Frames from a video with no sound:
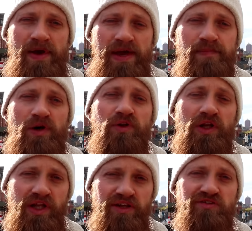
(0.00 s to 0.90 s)
PayPal. The
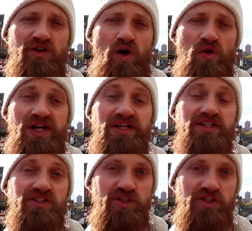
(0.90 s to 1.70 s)
links are in the